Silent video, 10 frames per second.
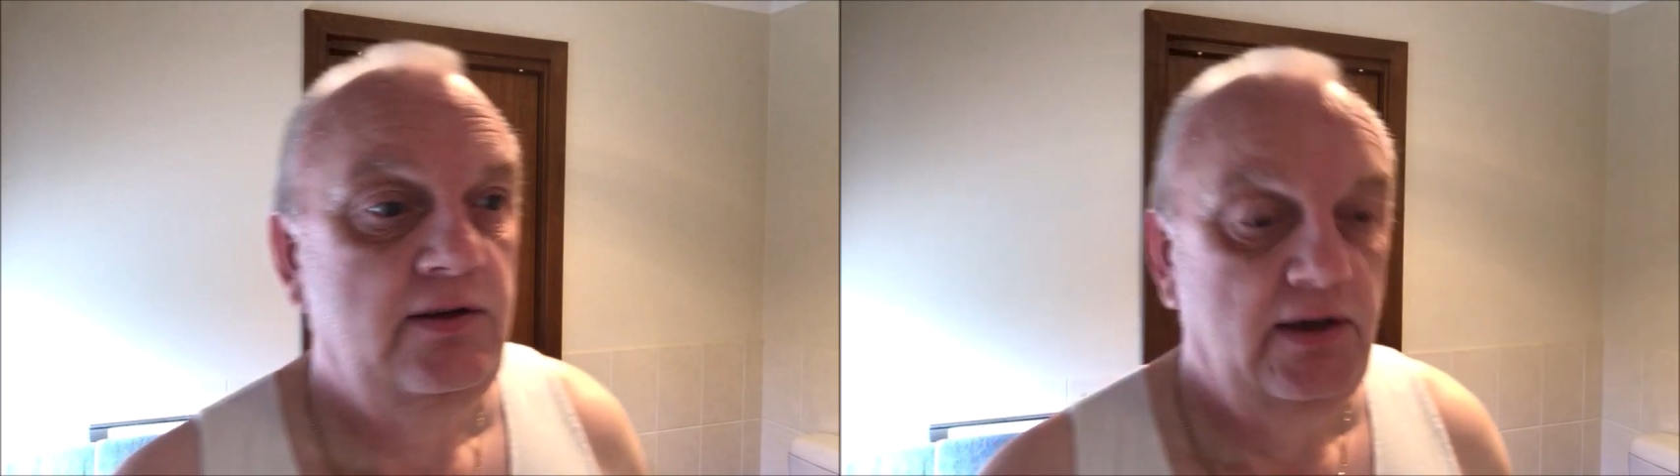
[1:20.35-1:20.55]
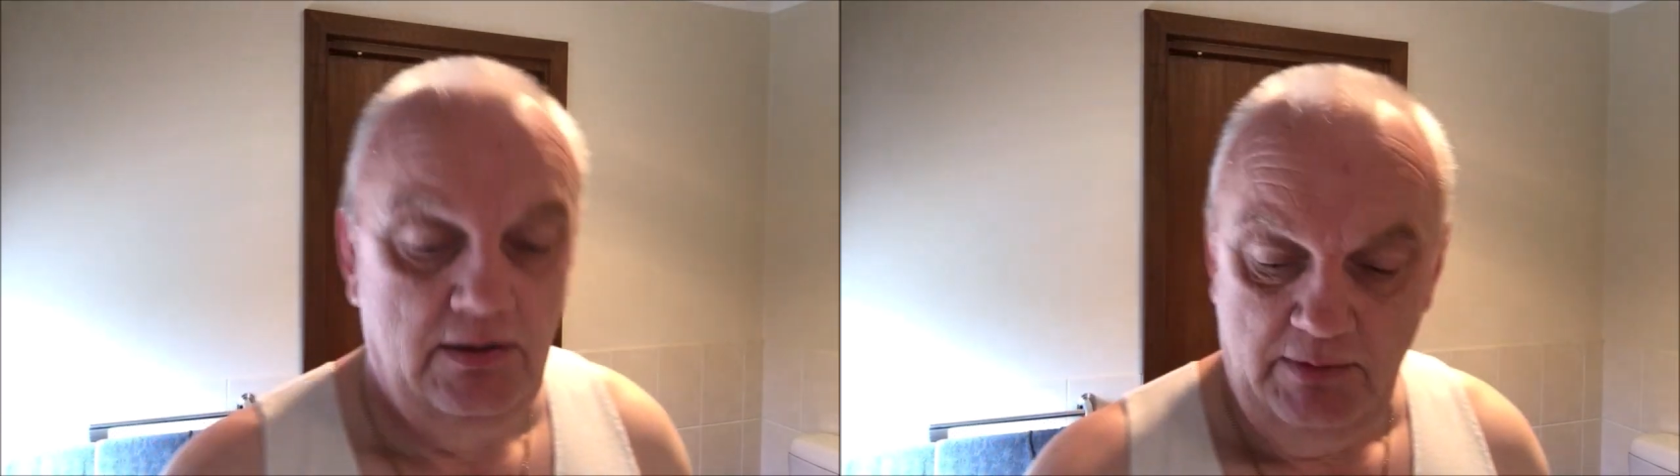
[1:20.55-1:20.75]

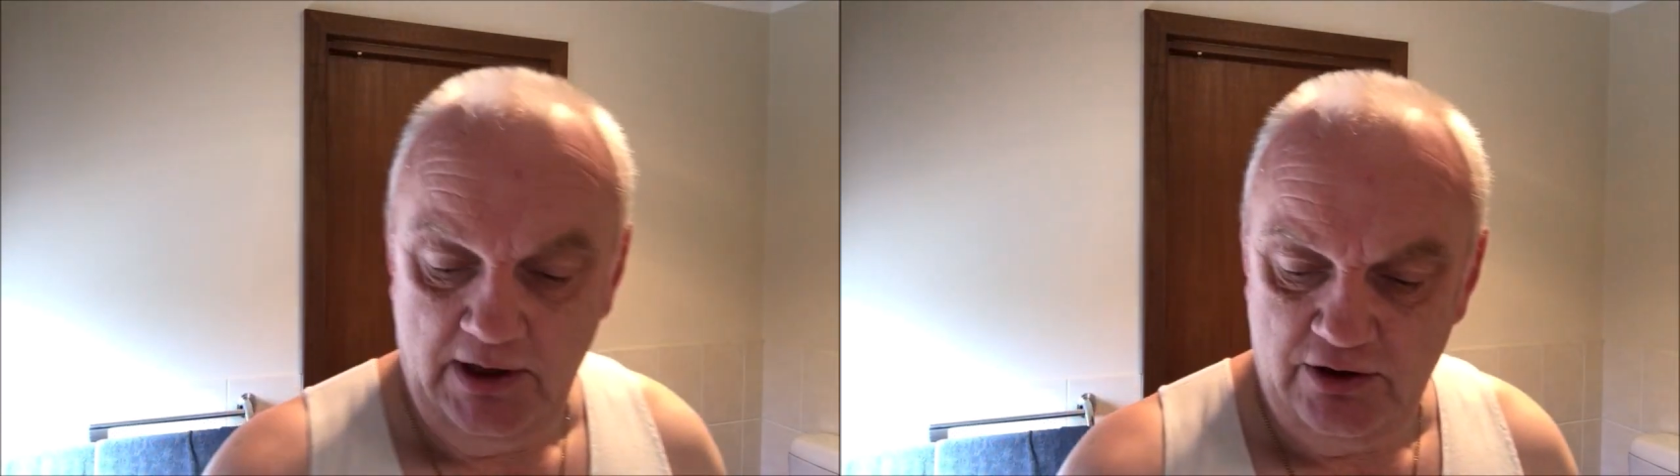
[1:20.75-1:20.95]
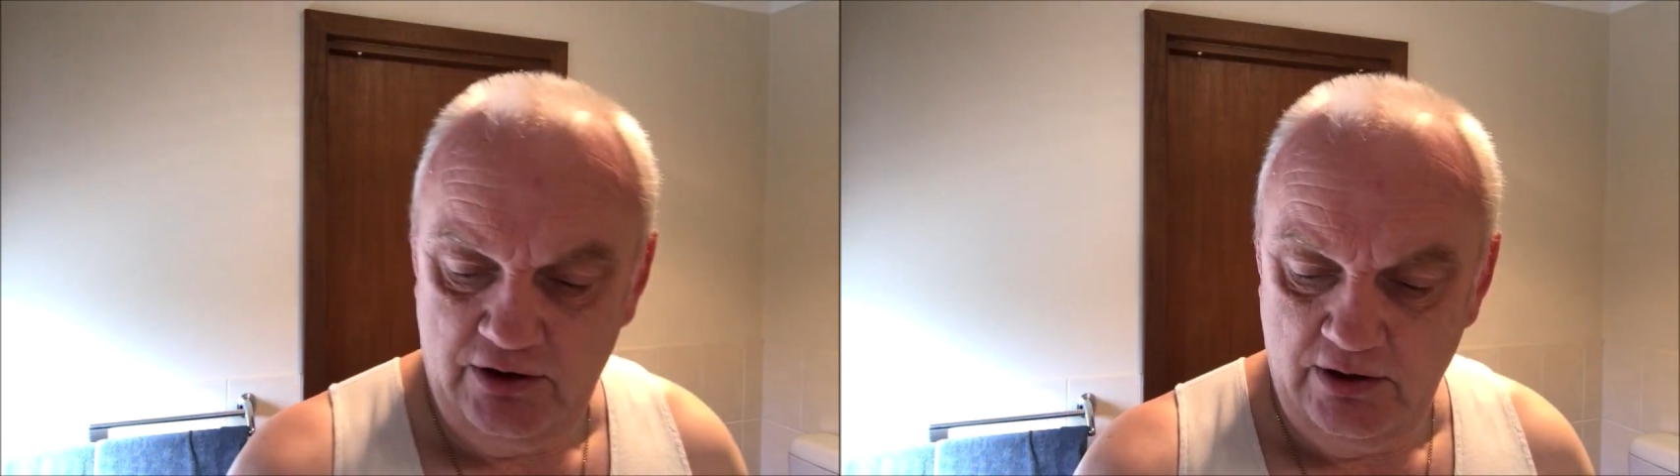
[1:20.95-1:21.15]
to
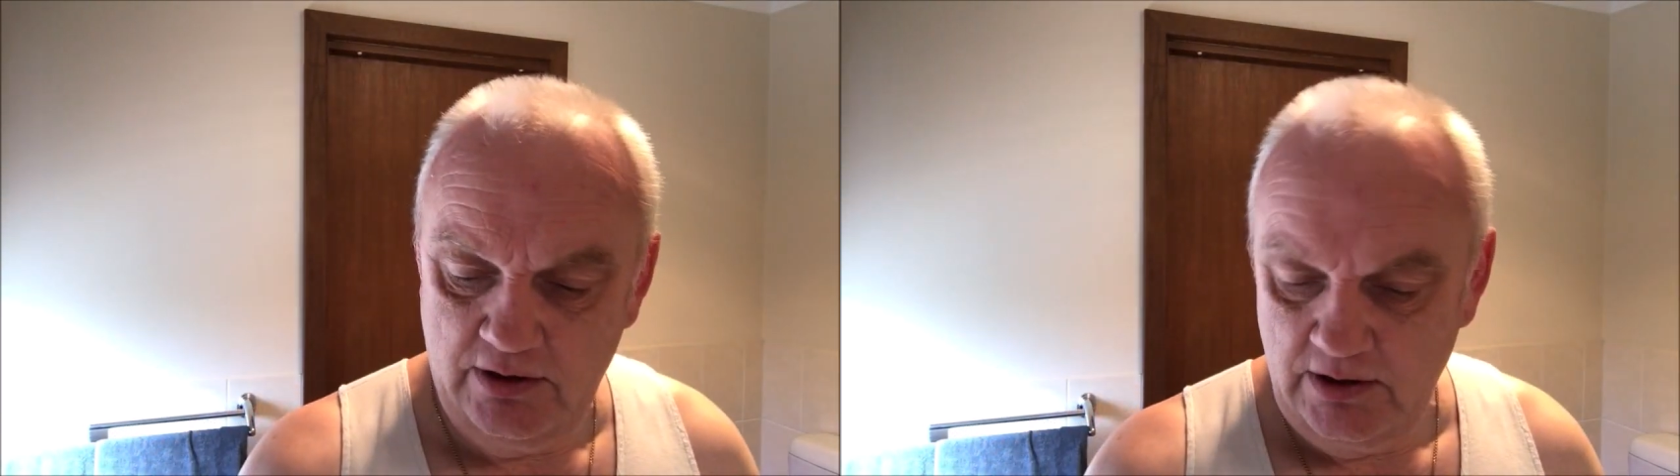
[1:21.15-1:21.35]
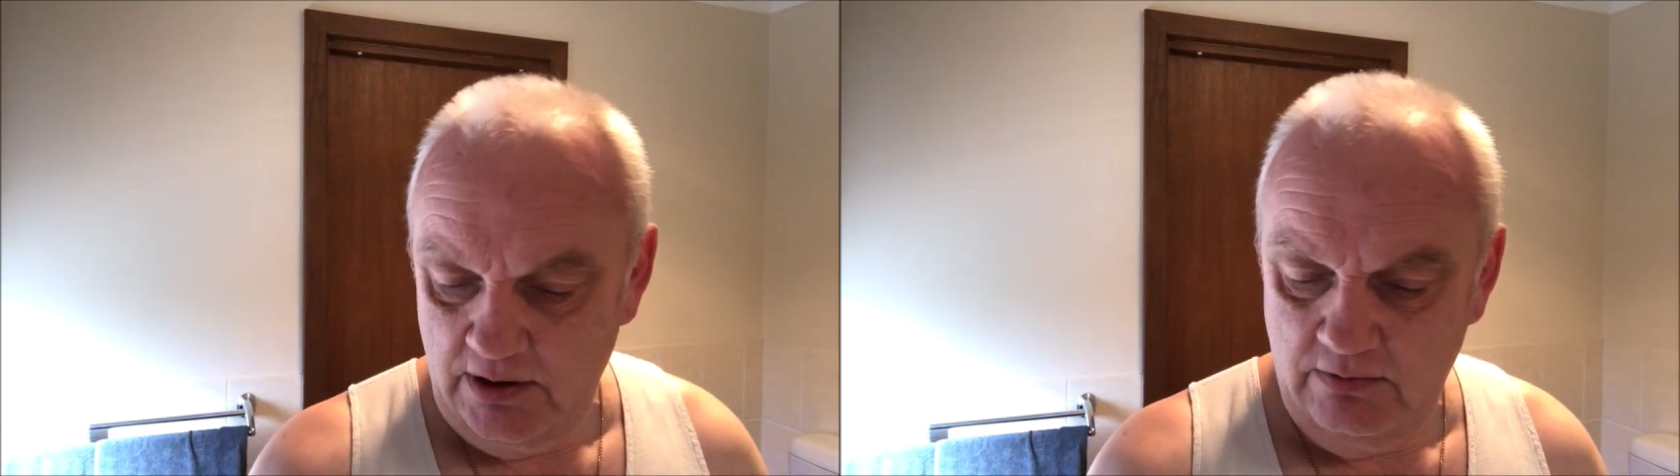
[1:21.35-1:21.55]
make sure
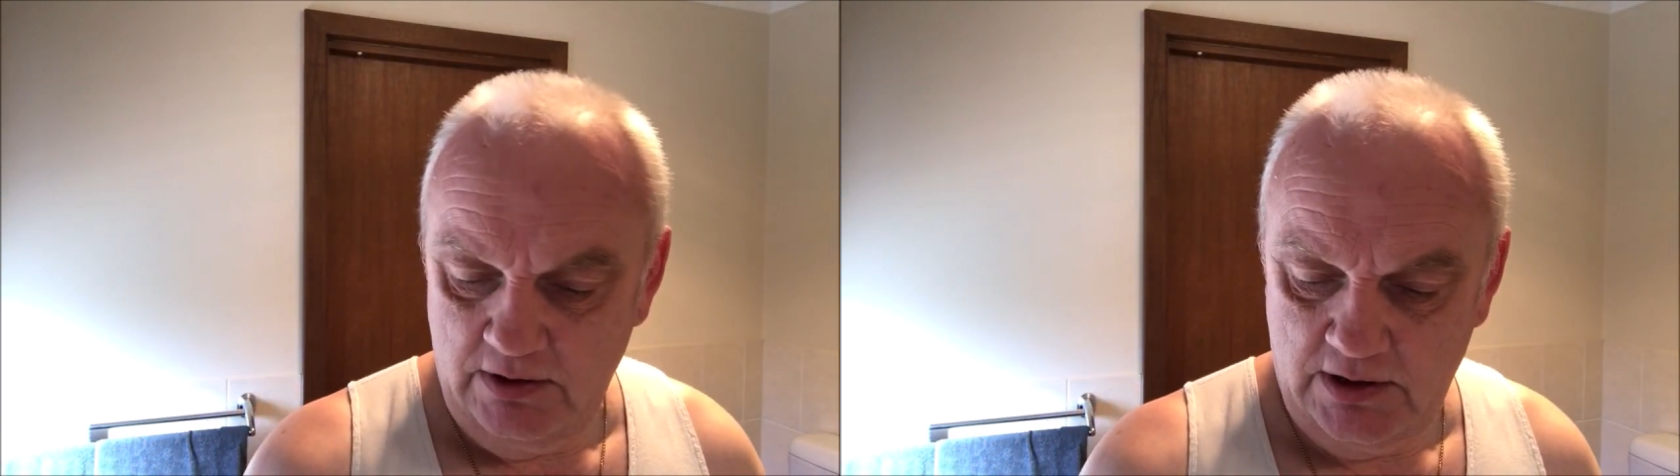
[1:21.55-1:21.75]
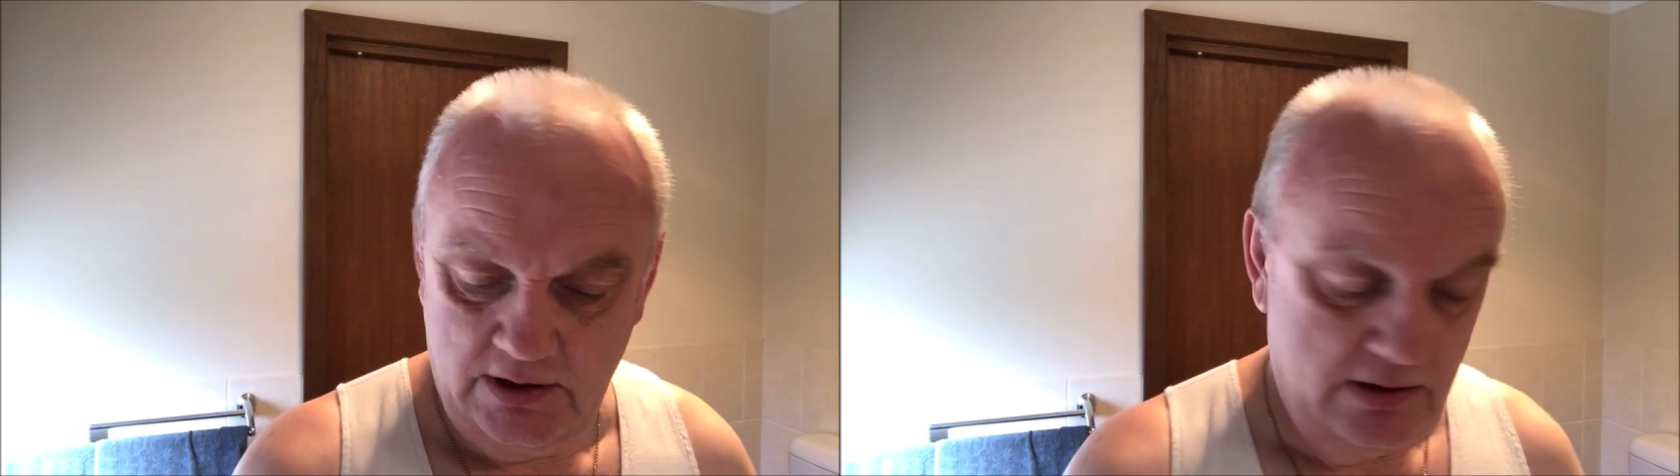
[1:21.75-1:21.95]
that it
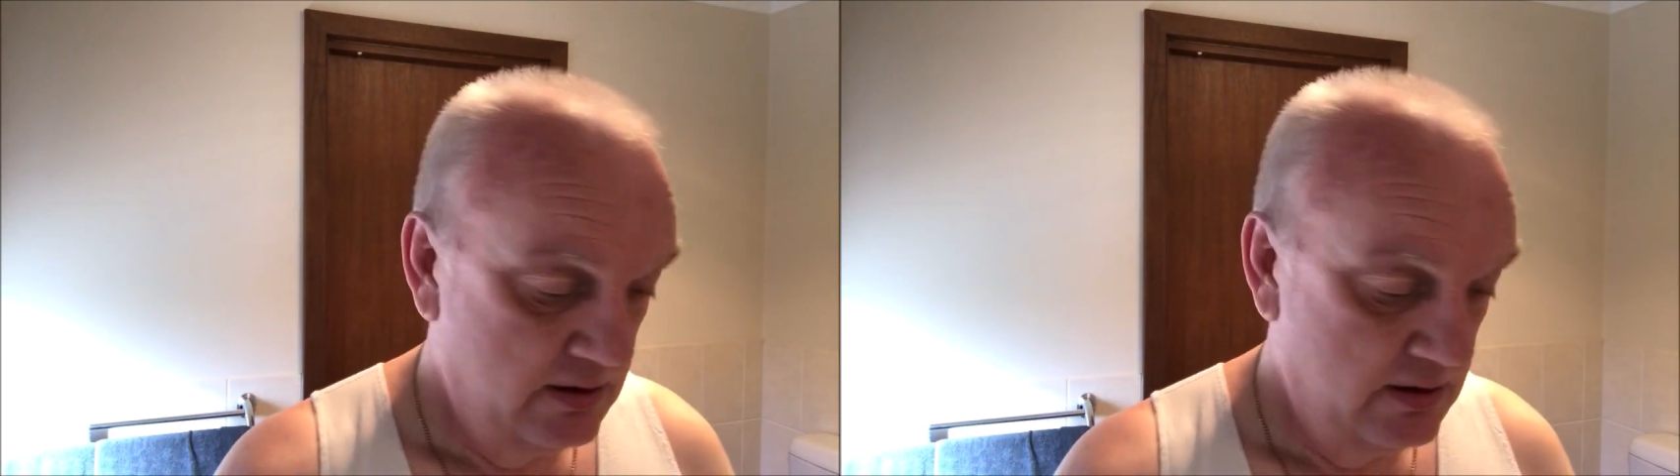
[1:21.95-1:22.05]
was